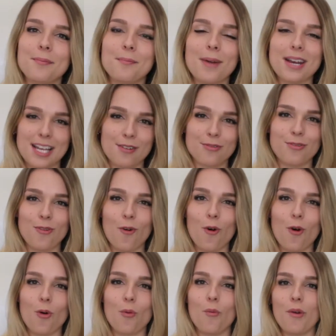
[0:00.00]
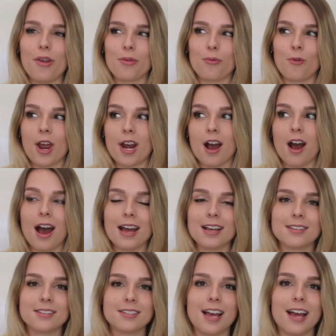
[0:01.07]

money for with red eyes.